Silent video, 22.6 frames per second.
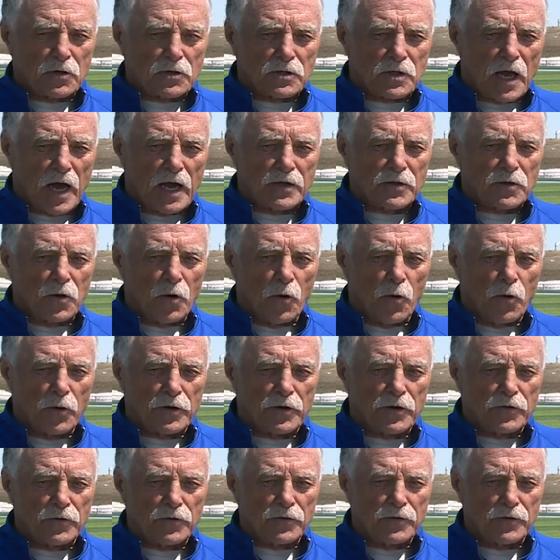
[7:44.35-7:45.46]
not going
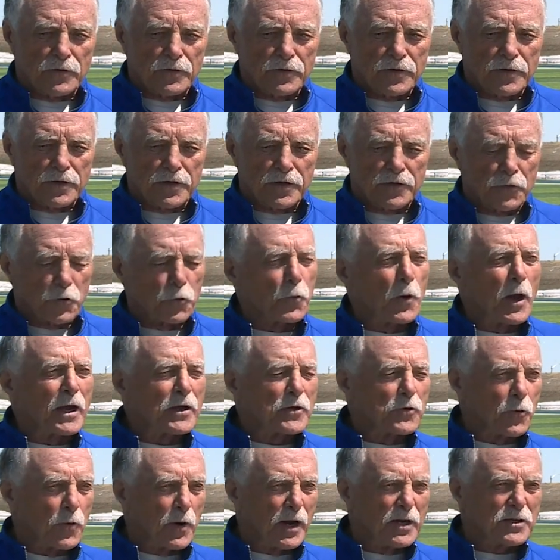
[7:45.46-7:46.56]
in, in the right
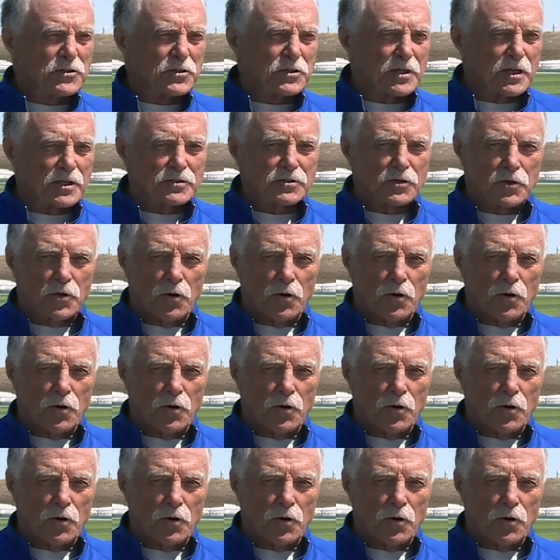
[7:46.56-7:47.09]
direction as a